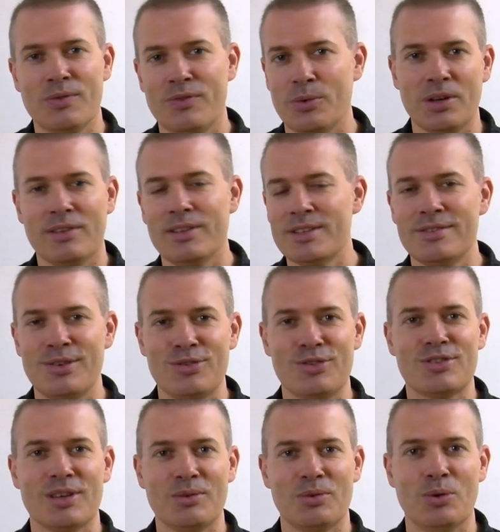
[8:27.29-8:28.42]
If you want to listen to it
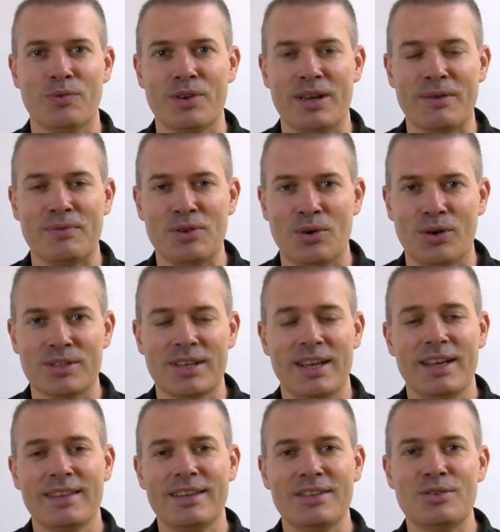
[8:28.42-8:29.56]
just now, go for it. If not,
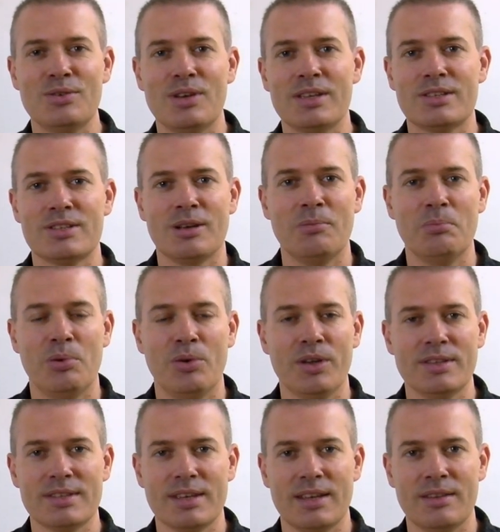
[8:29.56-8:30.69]
then do it at some
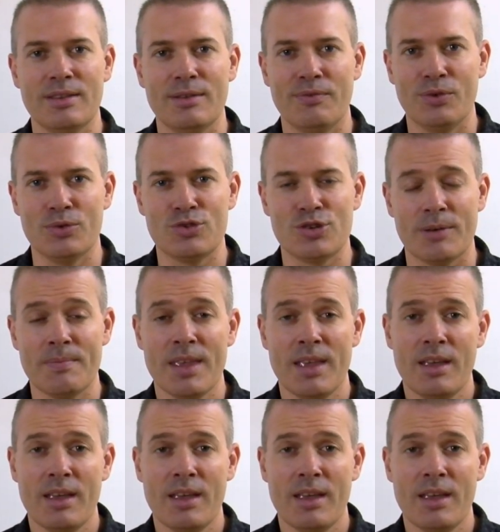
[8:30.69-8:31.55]
point in the future.